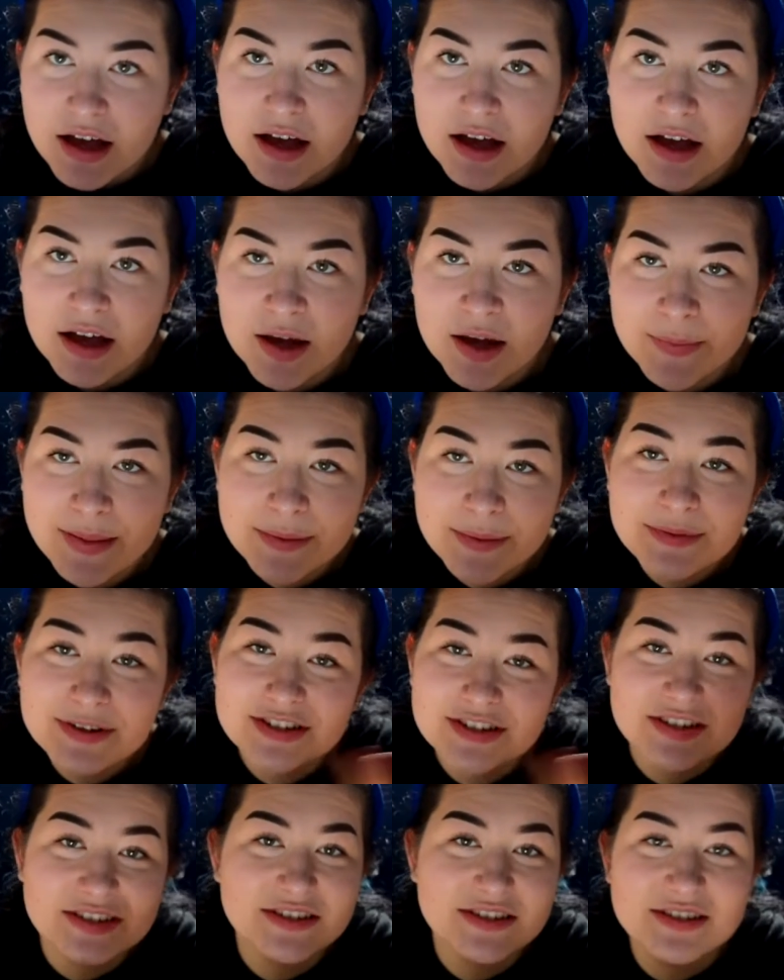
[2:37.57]
Let me
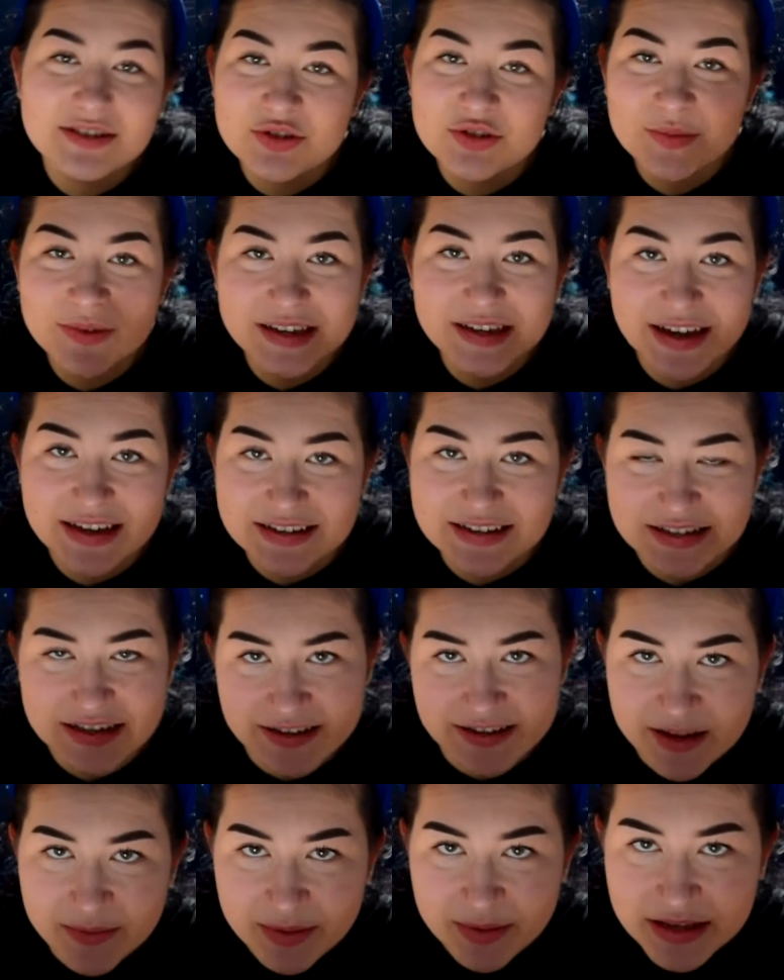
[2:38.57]
just zoom you guys
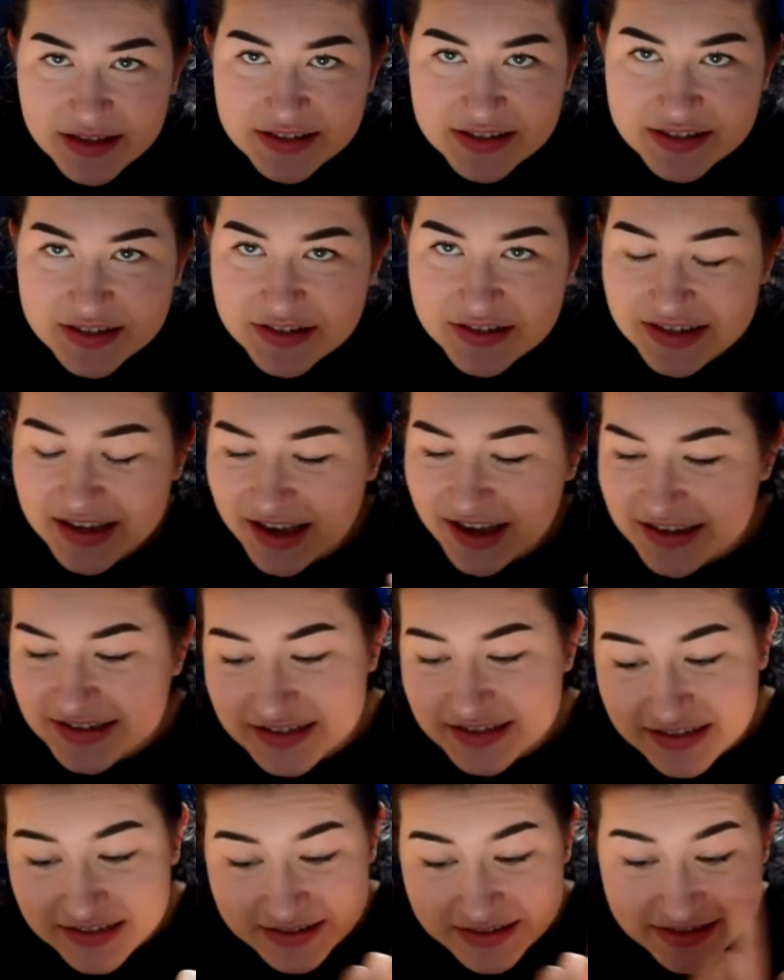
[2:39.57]
in a bit so you
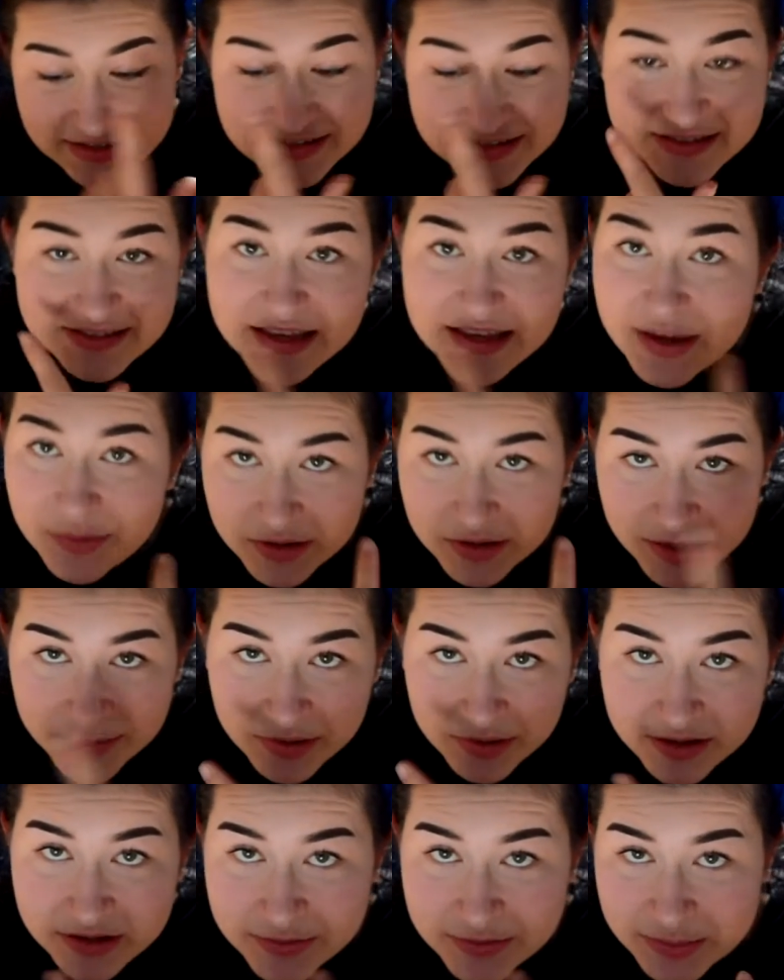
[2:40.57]
guys can see what I'm
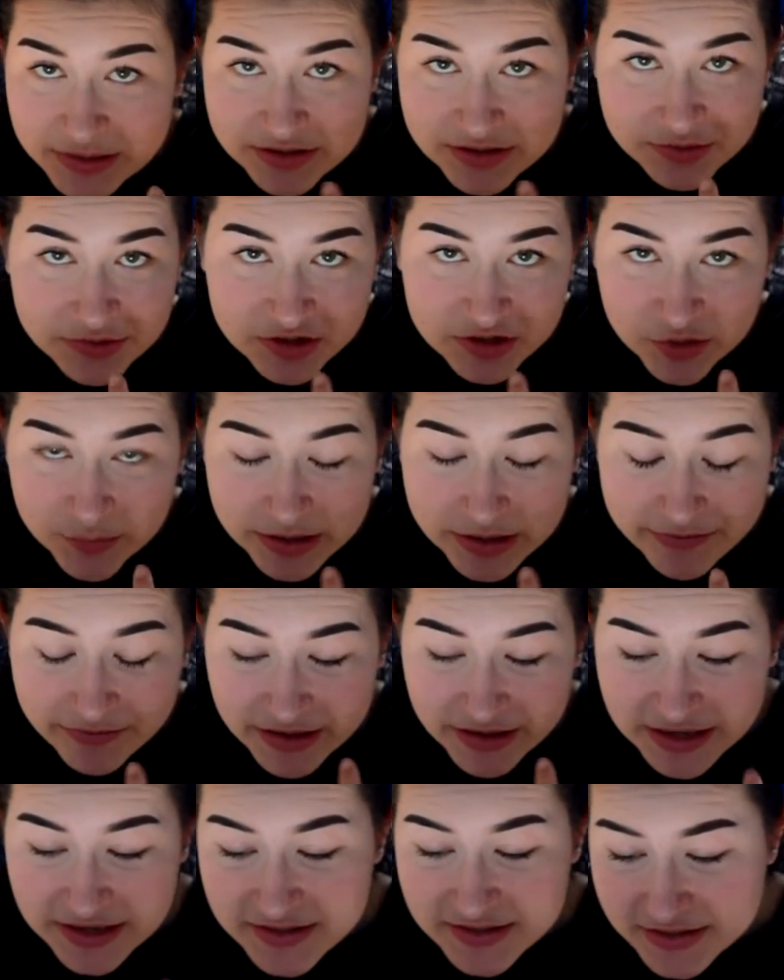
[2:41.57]
gonna be doing on my
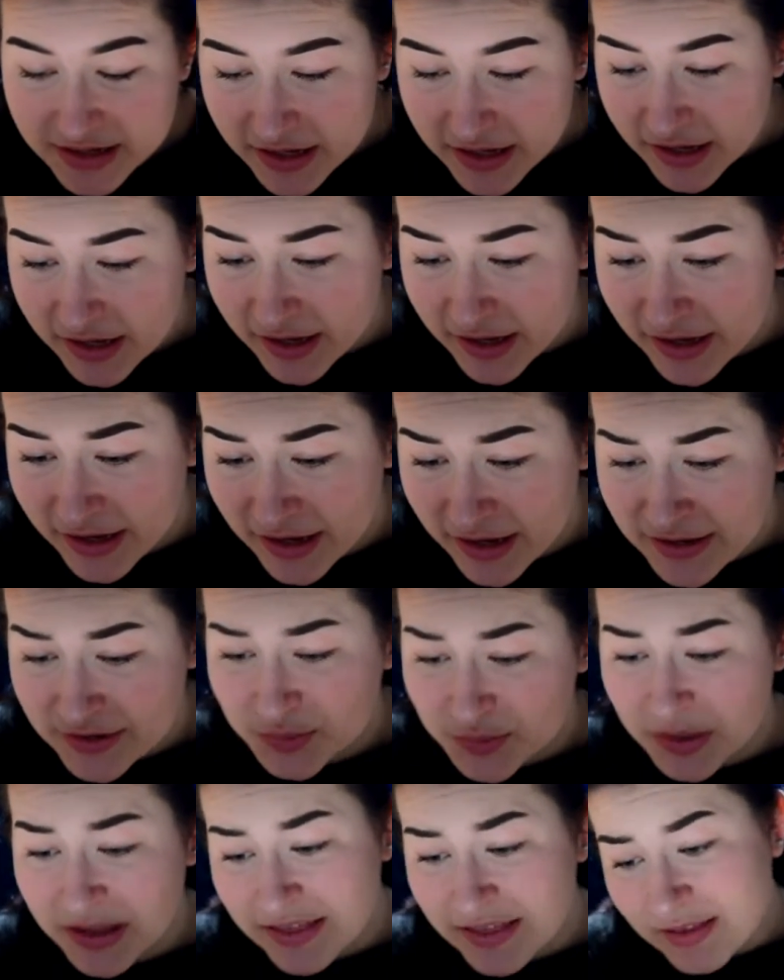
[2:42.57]
face.
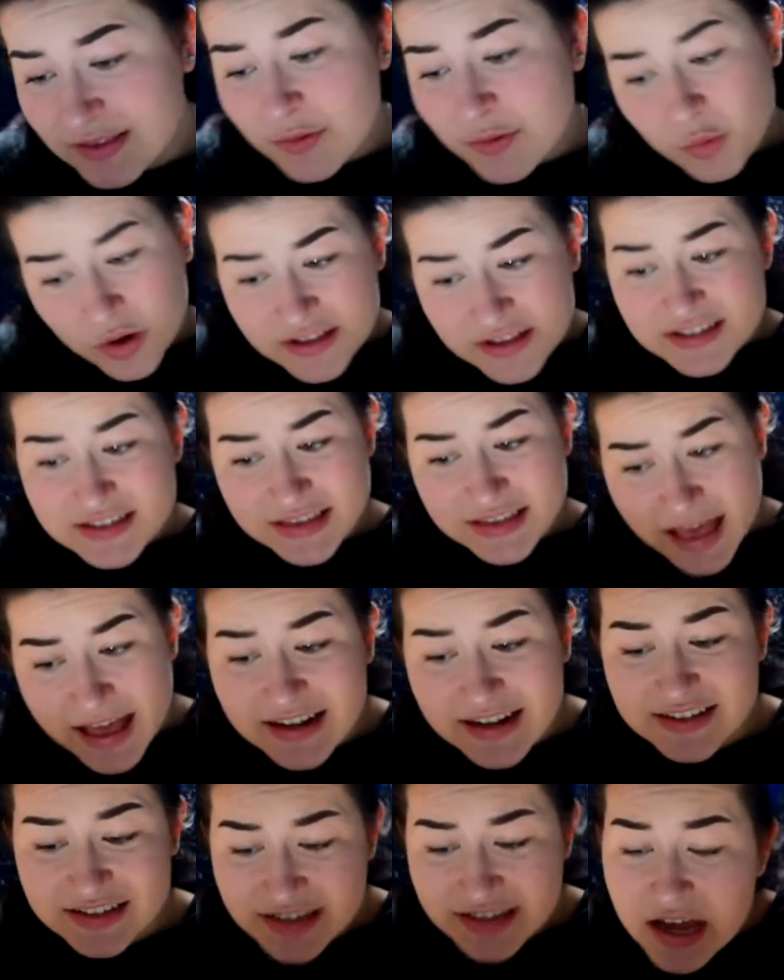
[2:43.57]
And once
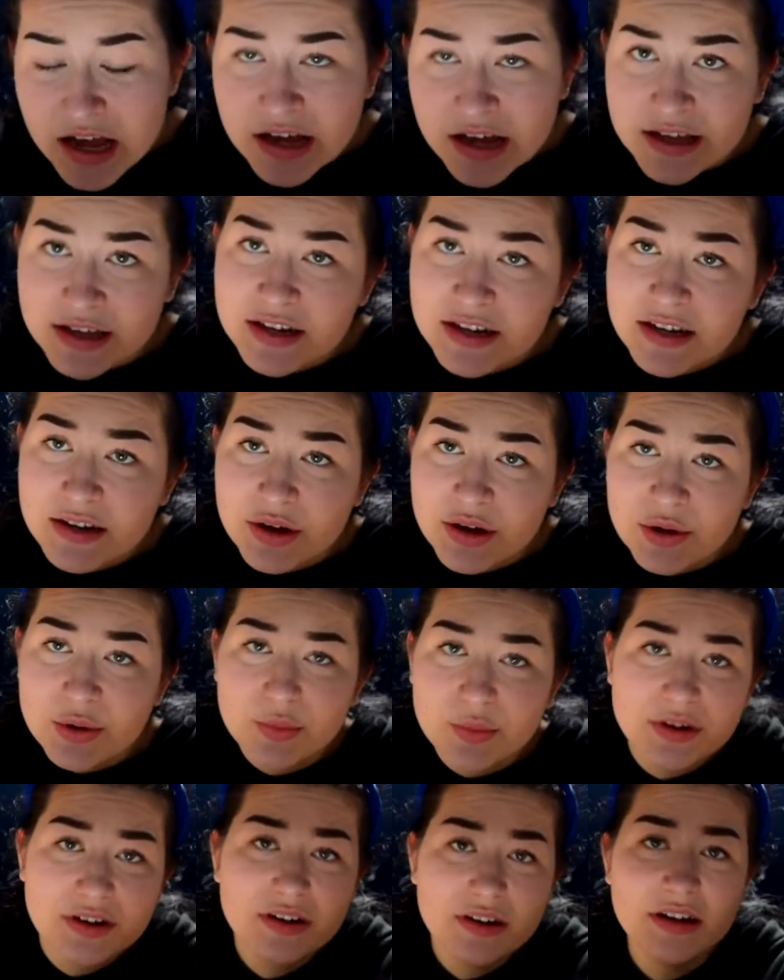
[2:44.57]
that is done,
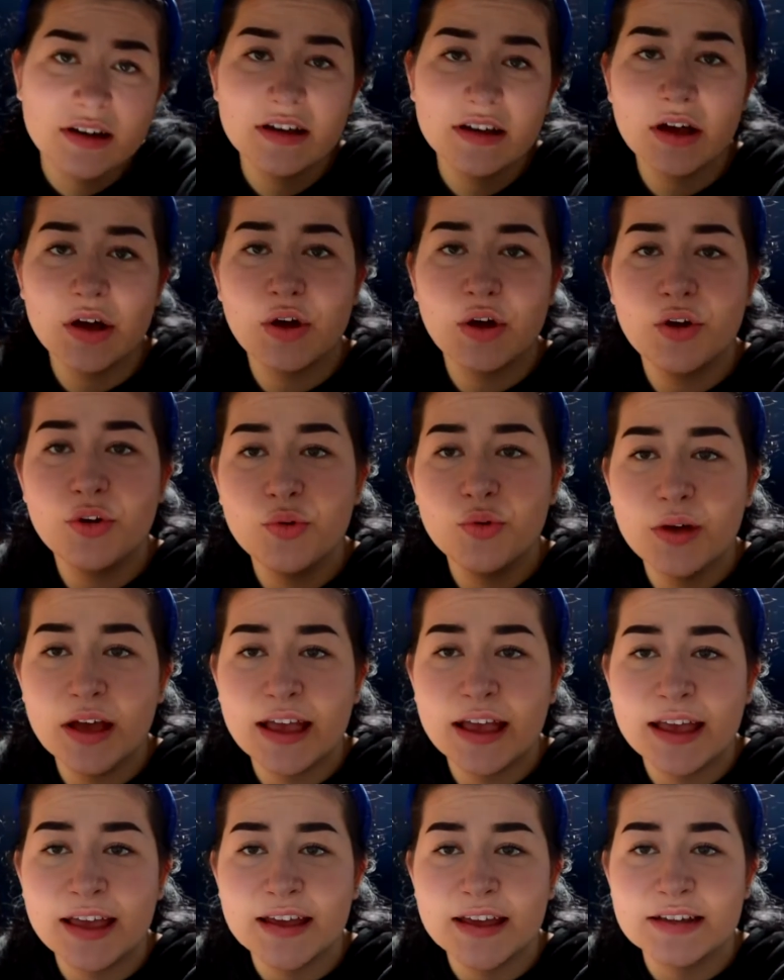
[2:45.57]
we are gonna go
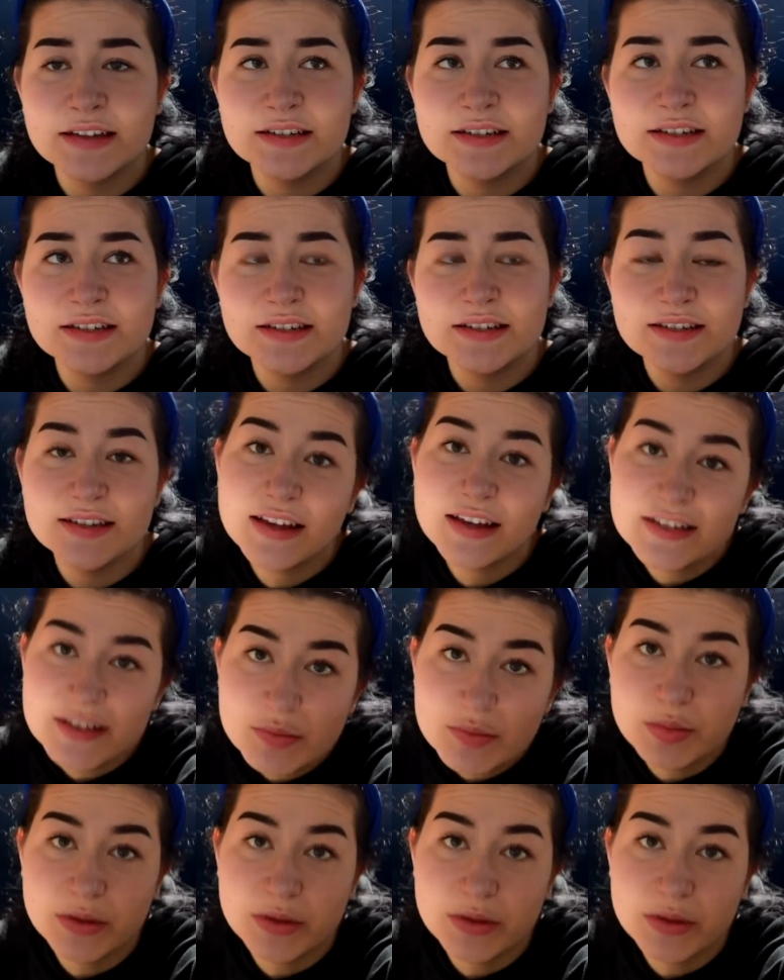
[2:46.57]
and take some